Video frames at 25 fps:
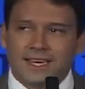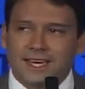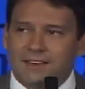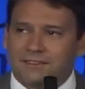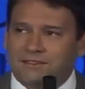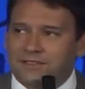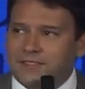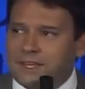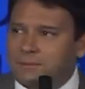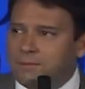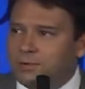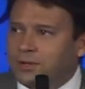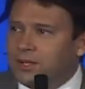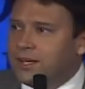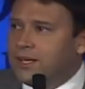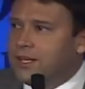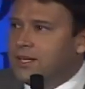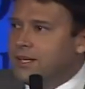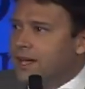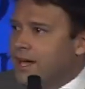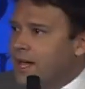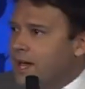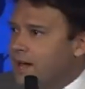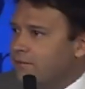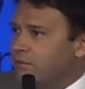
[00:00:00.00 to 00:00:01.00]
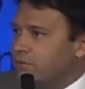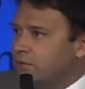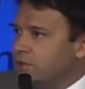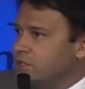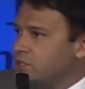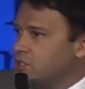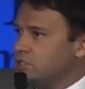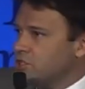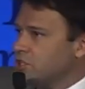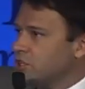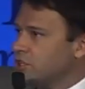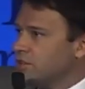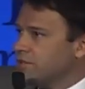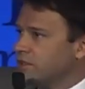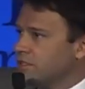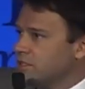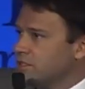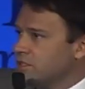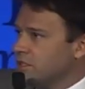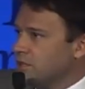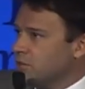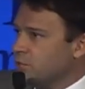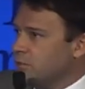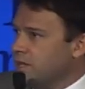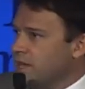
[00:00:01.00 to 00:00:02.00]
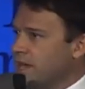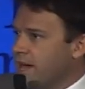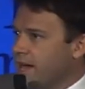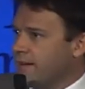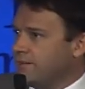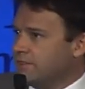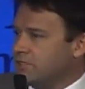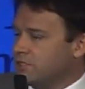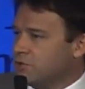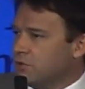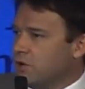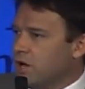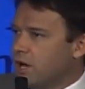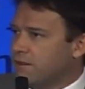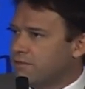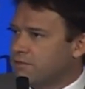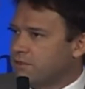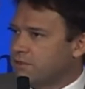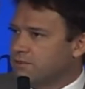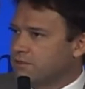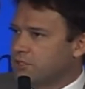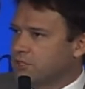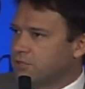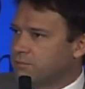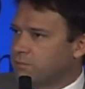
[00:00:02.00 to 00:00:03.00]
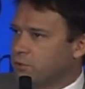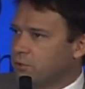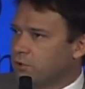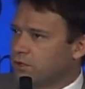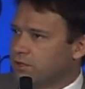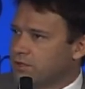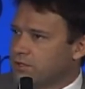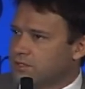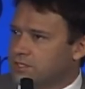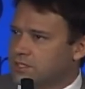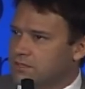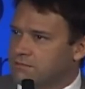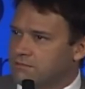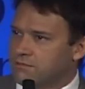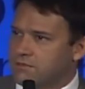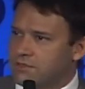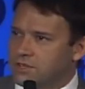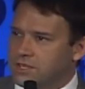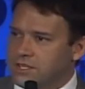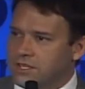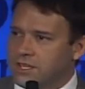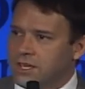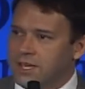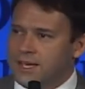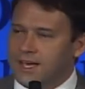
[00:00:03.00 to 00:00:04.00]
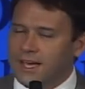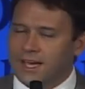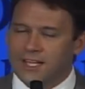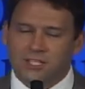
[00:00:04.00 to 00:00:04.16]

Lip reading: If they play every service that we have to offer for the Portland Symphony,